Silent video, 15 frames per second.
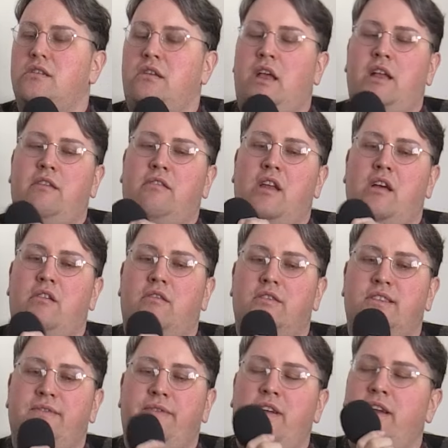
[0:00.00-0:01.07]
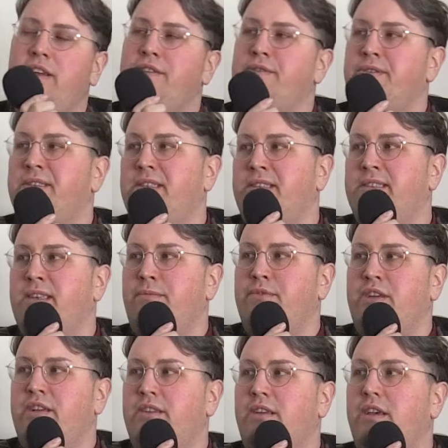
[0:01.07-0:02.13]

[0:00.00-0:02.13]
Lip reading: I don't know. It's a very interesting subject.